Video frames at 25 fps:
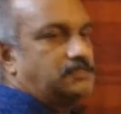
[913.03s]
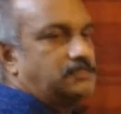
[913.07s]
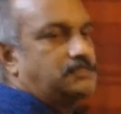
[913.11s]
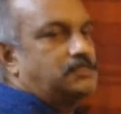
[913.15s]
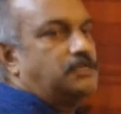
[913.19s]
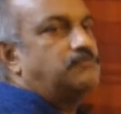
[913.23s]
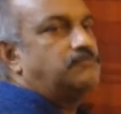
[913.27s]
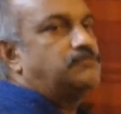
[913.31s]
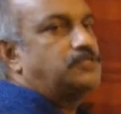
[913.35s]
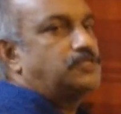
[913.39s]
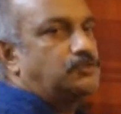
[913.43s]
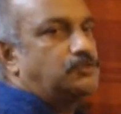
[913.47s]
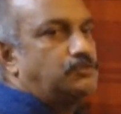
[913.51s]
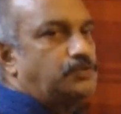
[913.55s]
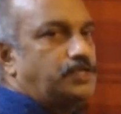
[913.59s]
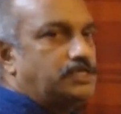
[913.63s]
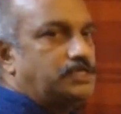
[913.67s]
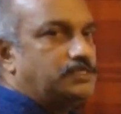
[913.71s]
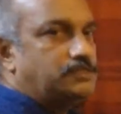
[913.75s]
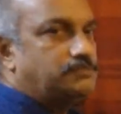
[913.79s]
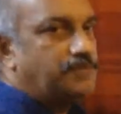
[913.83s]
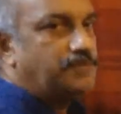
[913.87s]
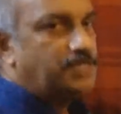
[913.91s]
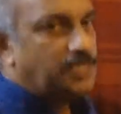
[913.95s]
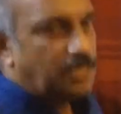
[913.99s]
some
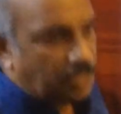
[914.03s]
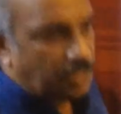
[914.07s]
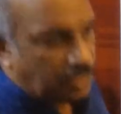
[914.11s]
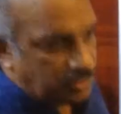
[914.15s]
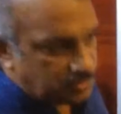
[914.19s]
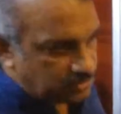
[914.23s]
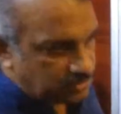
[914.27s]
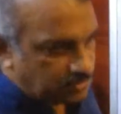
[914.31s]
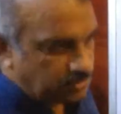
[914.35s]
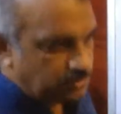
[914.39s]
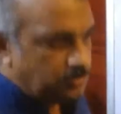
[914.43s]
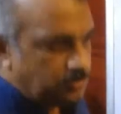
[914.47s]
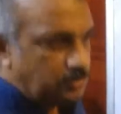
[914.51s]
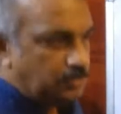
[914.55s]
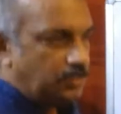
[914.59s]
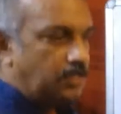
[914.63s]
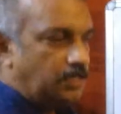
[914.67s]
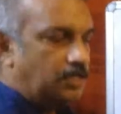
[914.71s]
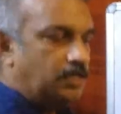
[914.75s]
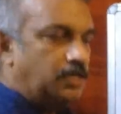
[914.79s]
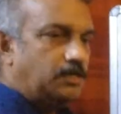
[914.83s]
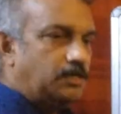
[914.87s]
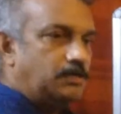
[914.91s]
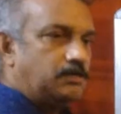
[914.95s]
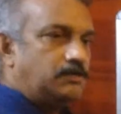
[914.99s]
students may ask
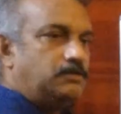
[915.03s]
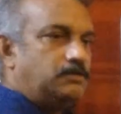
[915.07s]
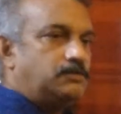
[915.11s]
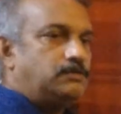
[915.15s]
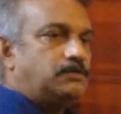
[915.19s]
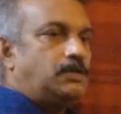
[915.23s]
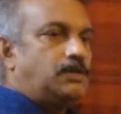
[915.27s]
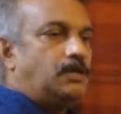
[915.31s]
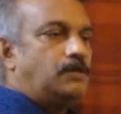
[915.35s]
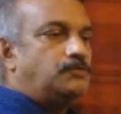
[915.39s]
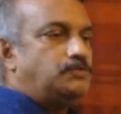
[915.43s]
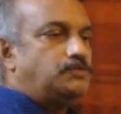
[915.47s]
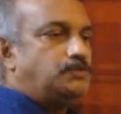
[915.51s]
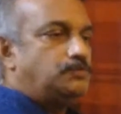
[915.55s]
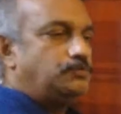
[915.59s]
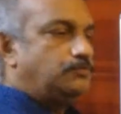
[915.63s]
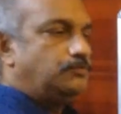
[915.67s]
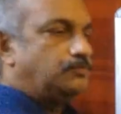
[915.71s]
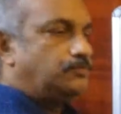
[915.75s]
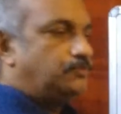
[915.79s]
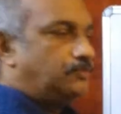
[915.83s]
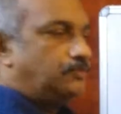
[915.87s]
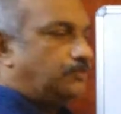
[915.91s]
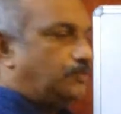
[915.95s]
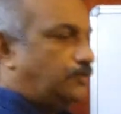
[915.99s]
how to
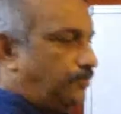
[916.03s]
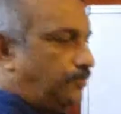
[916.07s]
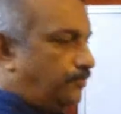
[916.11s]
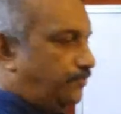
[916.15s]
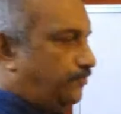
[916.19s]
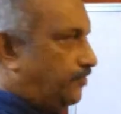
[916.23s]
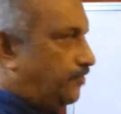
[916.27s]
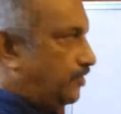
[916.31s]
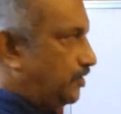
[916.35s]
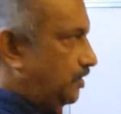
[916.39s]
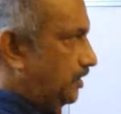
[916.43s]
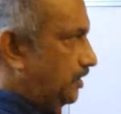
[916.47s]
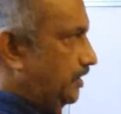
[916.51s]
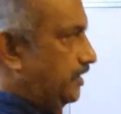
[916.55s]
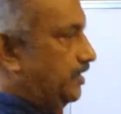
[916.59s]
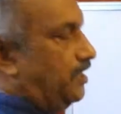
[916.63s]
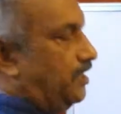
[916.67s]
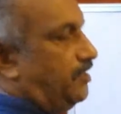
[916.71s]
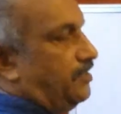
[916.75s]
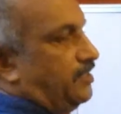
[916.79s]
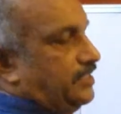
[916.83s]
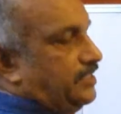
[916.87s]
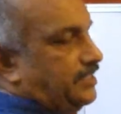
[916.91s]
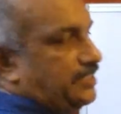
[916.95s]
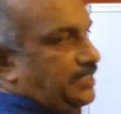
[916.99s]

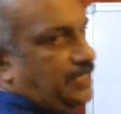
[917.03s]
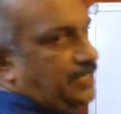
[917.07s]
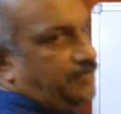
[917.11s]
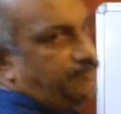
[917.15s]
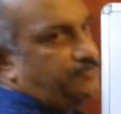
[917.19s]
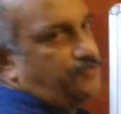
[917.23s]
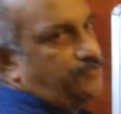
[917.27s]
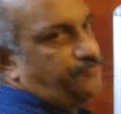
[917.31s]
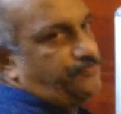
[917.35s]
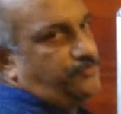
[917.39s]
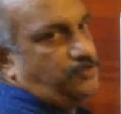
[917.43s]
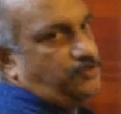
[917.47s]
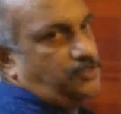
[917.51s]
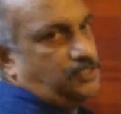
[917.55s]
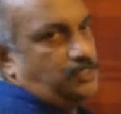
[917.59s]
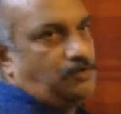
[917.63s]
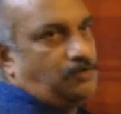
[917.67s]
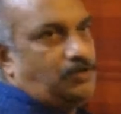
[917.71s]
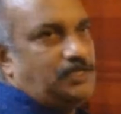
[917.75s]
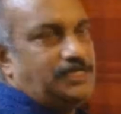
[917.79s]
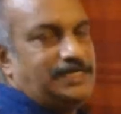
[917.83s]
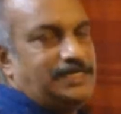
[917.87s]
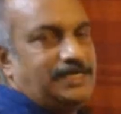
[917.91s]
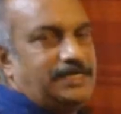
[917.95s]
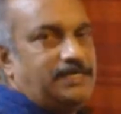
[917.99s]
derive the
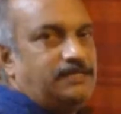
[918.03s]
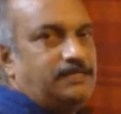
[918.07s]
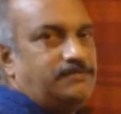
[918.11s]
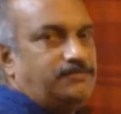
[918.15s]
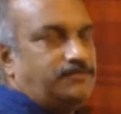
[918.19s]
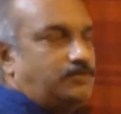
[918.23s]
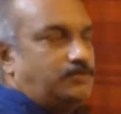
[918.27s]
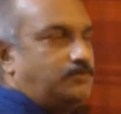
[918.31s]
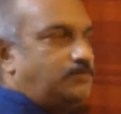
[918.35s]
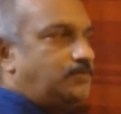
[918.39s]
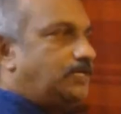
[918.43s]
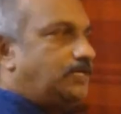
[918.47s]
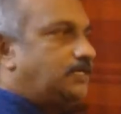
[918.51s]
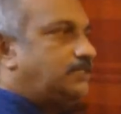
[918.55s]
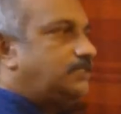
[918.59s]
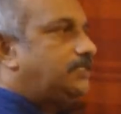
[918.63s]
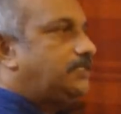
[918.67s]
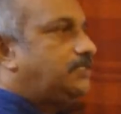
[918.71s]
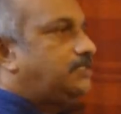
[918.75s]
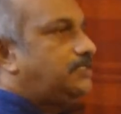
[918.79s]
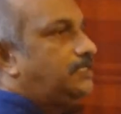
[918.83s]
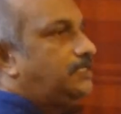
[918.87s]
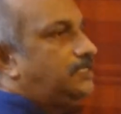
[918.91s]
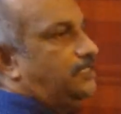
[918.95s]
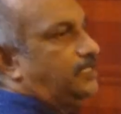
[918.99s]
quadratic formula.
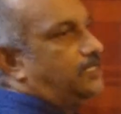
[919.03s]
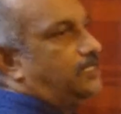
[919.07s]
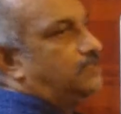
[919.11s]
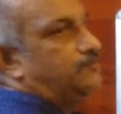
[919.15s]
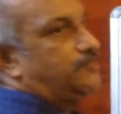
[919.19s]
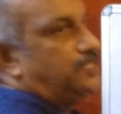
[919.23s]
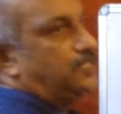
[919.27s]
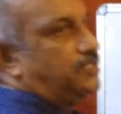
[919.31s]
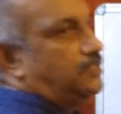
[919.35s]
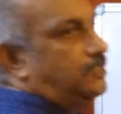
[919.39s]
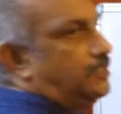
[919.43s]
Then there can be